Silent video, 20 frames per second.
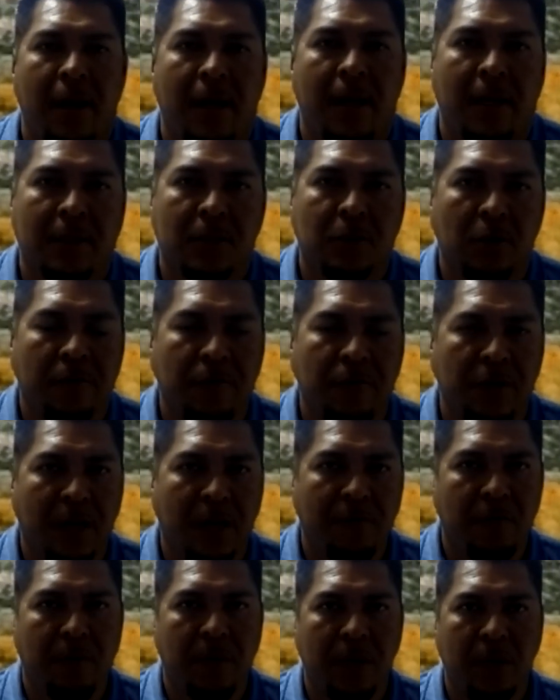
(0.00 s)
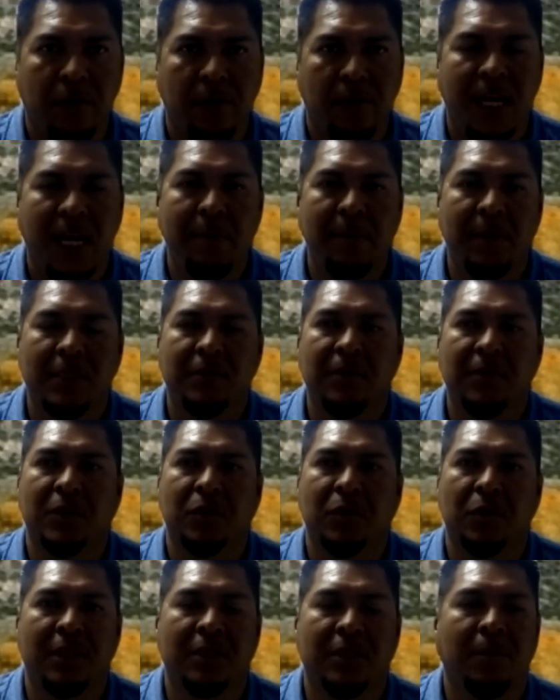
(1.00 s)
And so if you're not familiar with Jemez
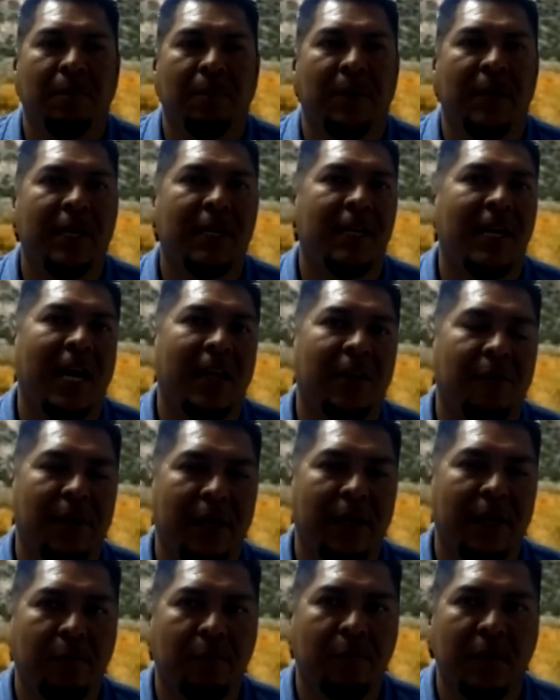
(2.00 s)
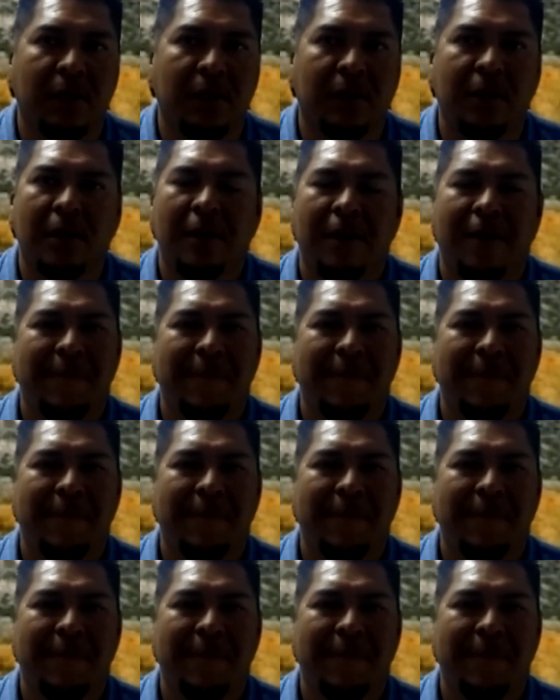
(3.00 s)
feast, it's a big gathering with